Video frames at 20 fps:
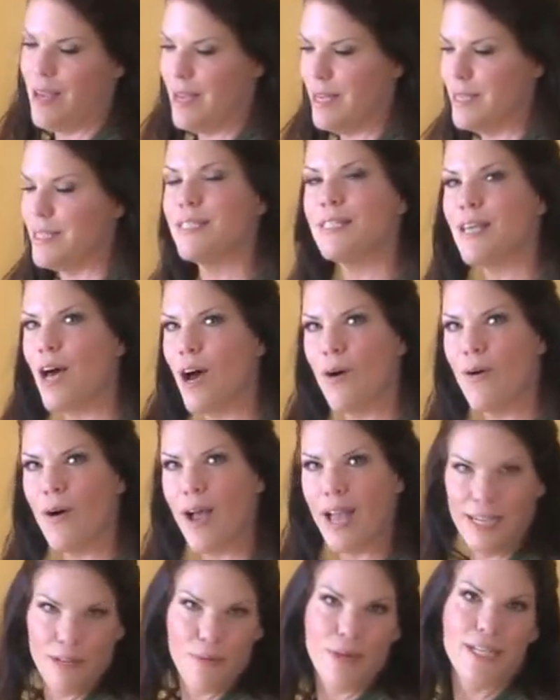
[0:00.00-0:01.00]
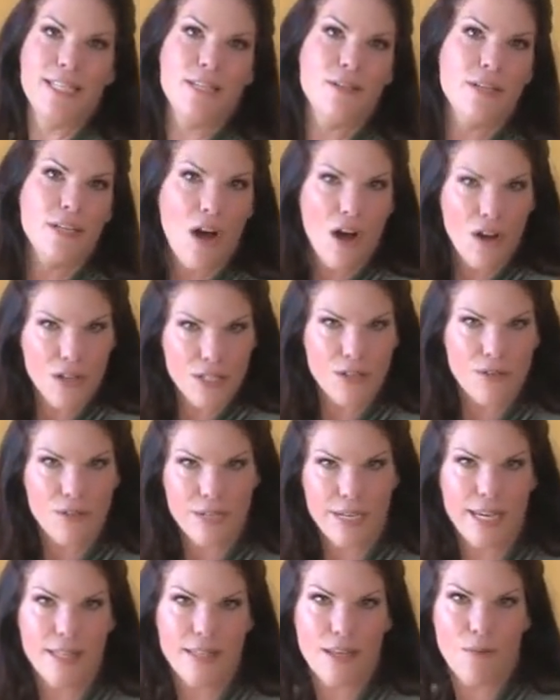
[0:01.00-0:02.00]
So anyways, you can also
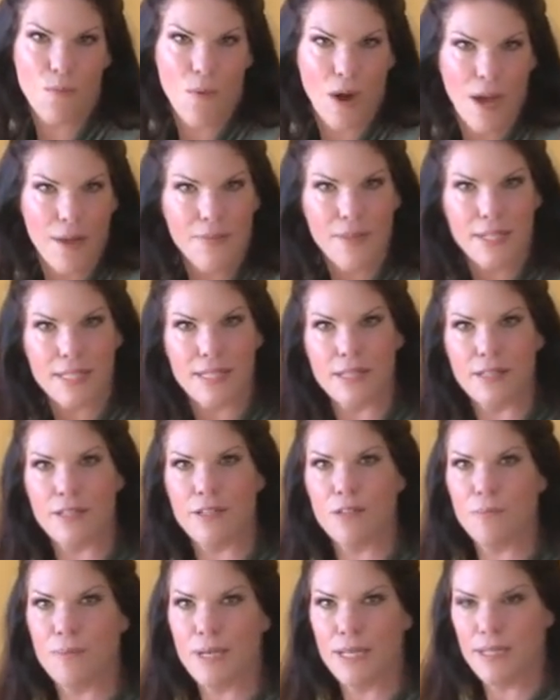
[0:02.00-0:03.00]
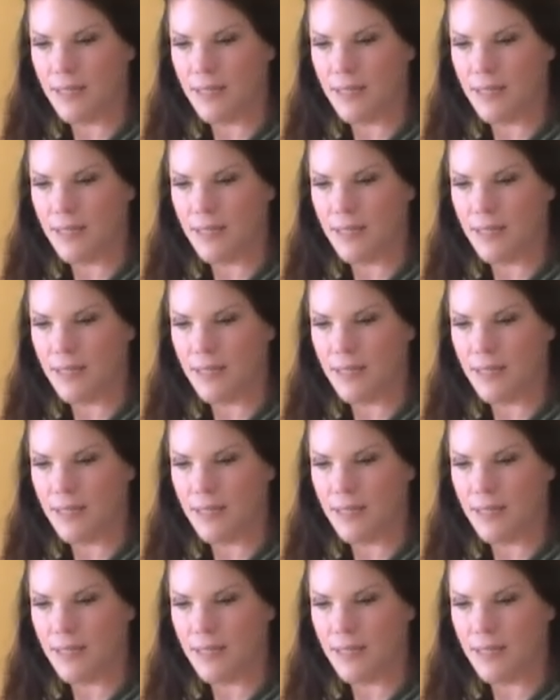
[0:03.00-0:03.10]
get one that's a little bit